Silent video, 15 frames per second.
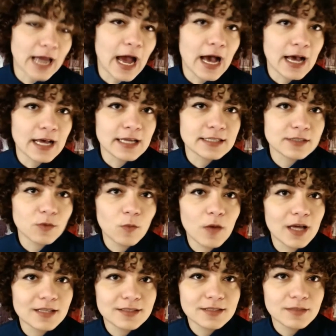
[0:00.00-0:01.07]
as
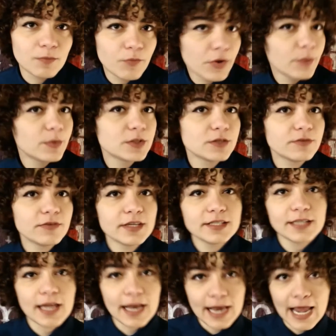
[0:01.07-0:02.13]
what's the purpose of
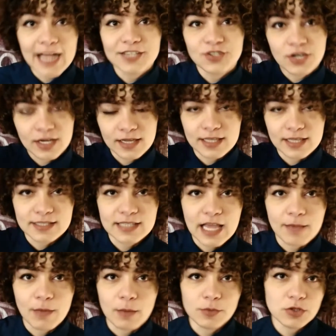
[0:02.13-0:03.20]
it later in the
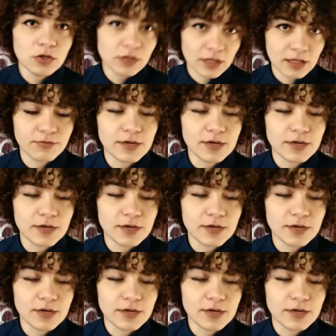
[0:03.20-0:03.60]
same episode, in the